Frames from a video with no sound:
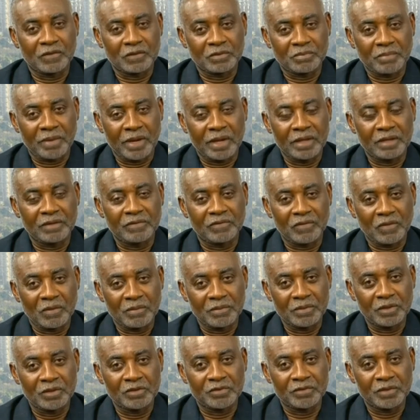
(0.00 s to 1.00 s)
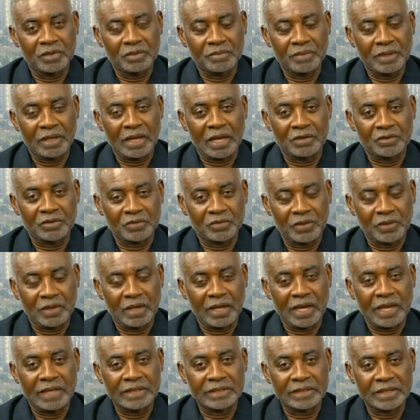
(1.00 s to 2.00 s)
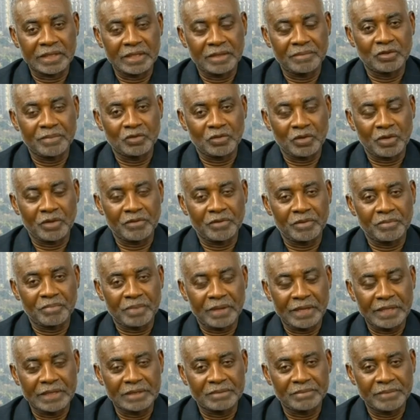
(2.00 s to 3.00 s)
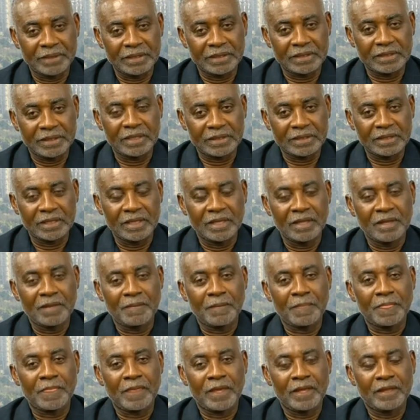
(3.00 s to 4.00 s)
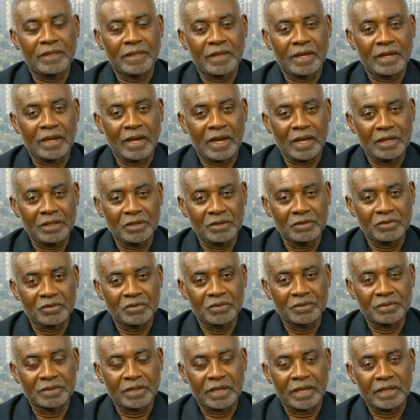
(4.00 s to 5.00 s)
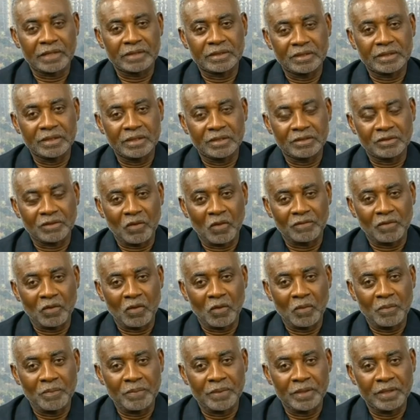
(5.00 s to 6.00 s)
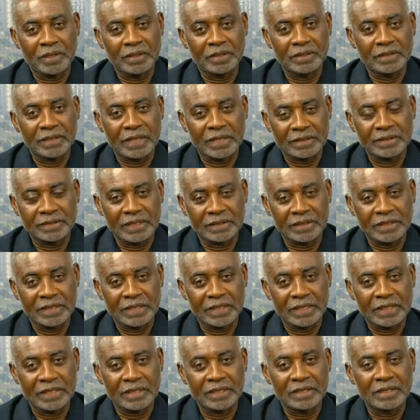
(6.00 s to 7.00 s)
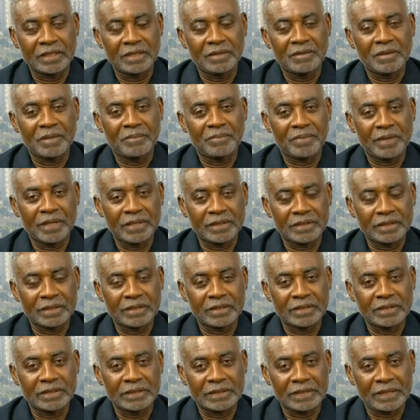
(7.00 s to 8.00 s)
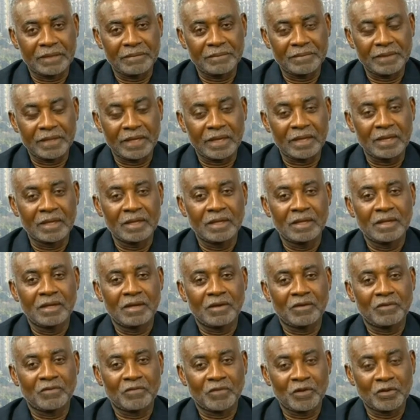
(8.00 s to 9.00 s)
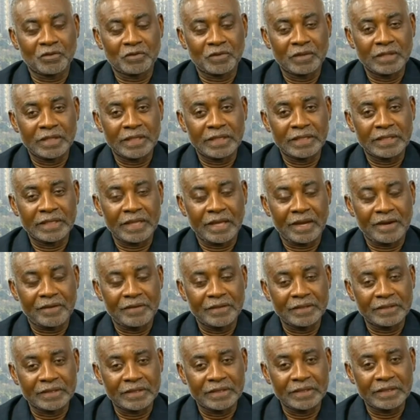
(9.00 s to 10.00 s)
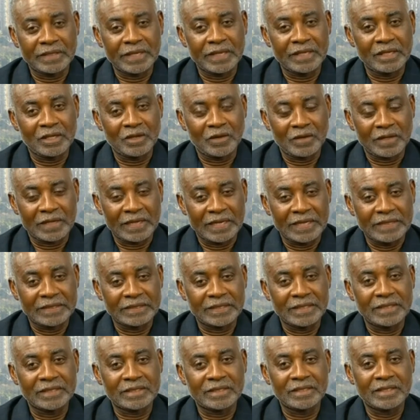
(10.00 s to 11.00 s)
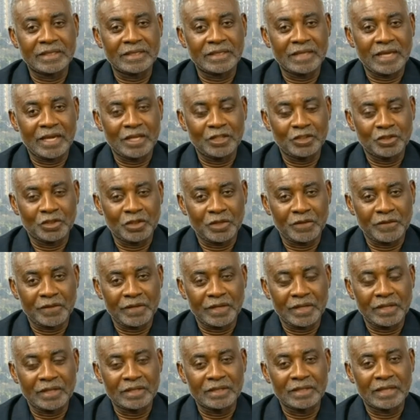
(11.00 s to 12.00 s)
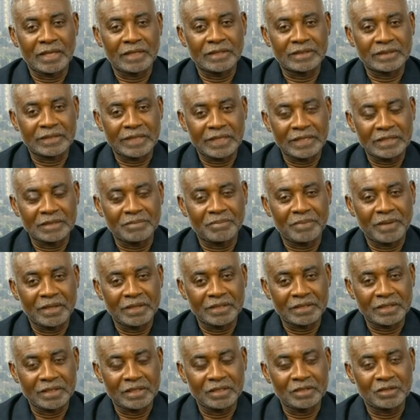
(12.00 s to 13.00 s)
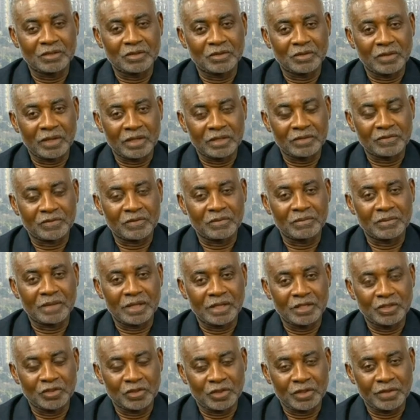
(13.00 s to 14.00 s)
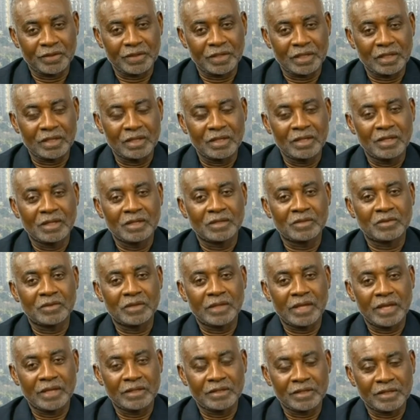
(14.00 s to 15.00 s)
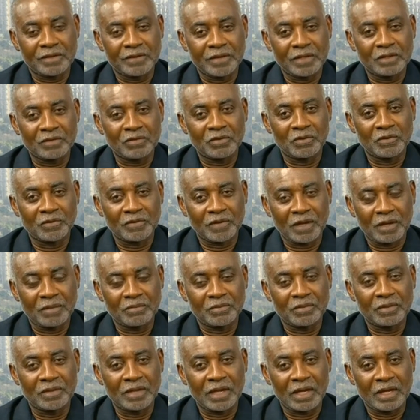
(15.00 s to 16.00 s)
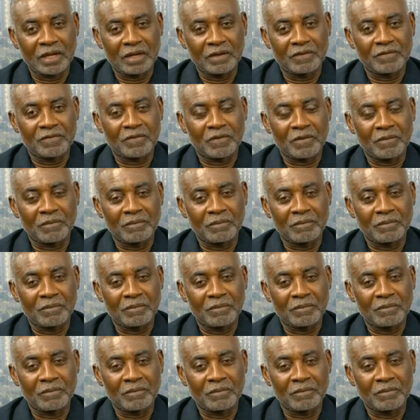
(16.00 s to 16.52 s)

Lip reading: for spine deformity treatment, as well as hip and joint replacement. Then there are other groups like Seeds of Hope in Tanzania, places in Zambia. Unfortunately, there isn't any organization in Nigeria that sends patients to us from Nigeria. So Nigerians who have come to Ghana